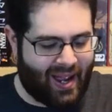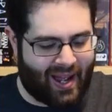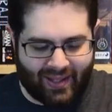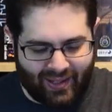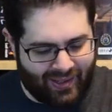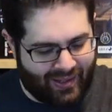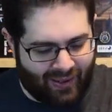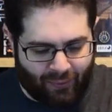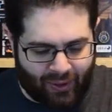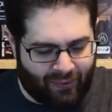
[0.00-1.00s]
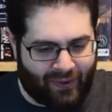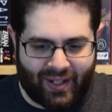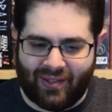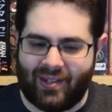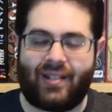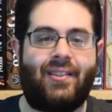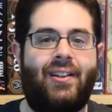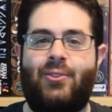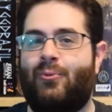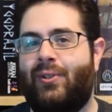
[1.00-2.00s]
And these different Fate Stick
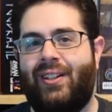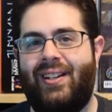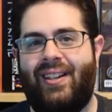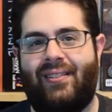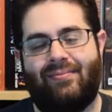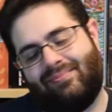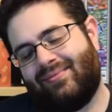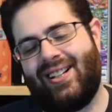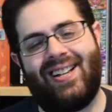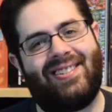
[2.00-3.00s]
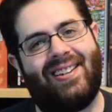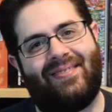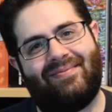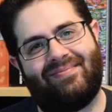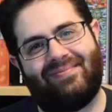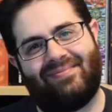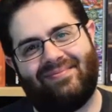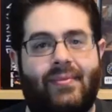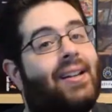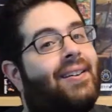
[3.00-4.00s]
dice are really neat. And that's it.
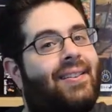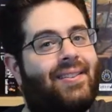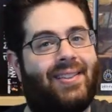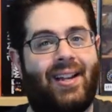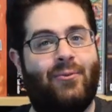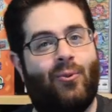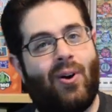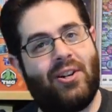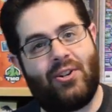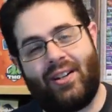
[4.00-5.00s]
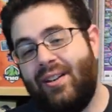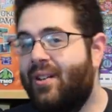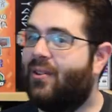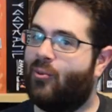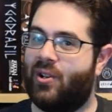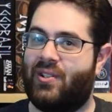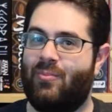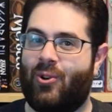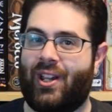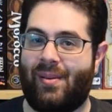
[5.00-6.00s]
Thanks for watching. Want to see
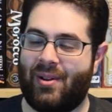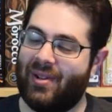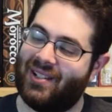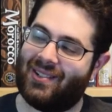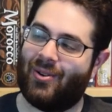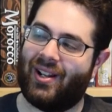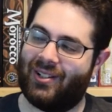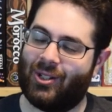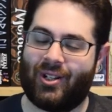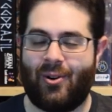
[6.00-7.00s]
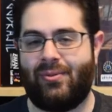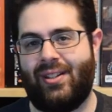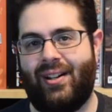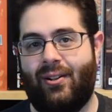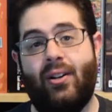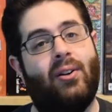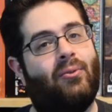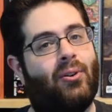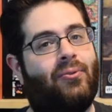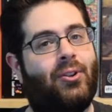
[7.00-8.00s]
more Game in a Minutes? Go ahead and click over there.
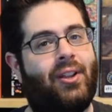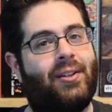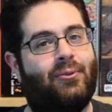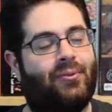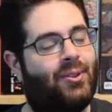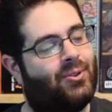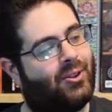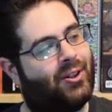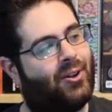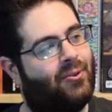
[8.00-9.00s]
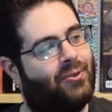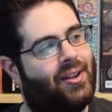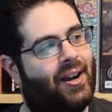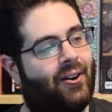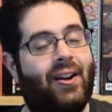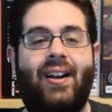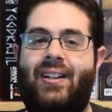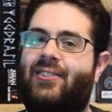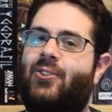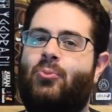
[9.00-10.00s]
For our full length reviews, click over there.
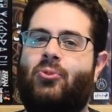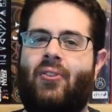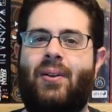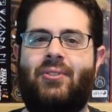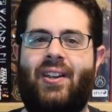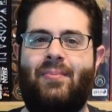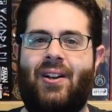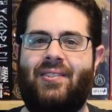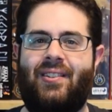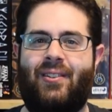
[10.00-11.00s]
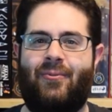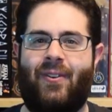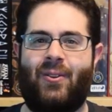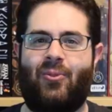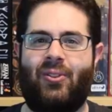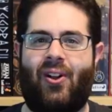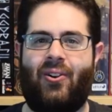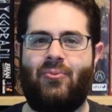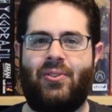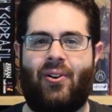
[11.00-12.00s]
And to subscribe to Gameosity and follow
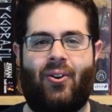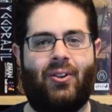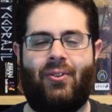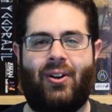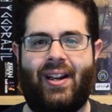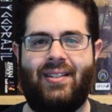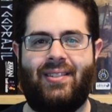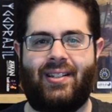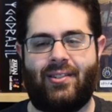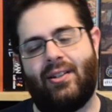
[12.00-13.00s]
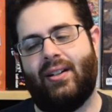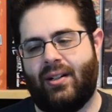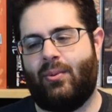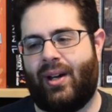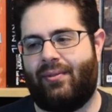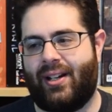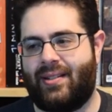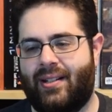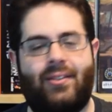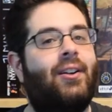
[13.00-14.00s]
along with all of our antics, we have
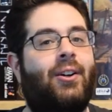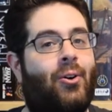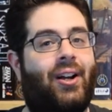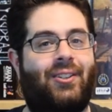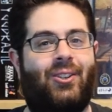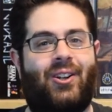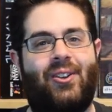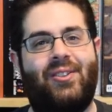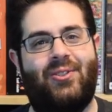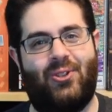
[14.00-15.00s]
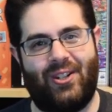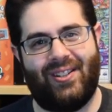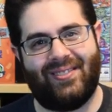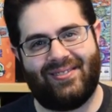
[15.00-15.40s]
antics, go ahead and click on this G.